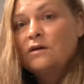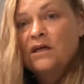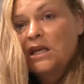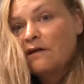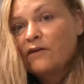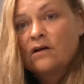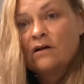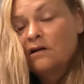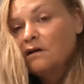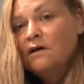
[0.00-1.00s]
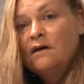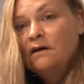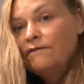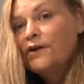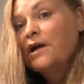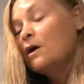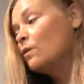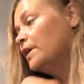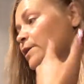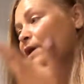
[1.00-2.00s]
You can never figure
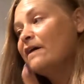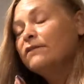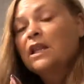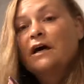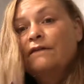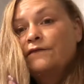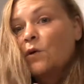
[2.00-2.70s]
out what you have left,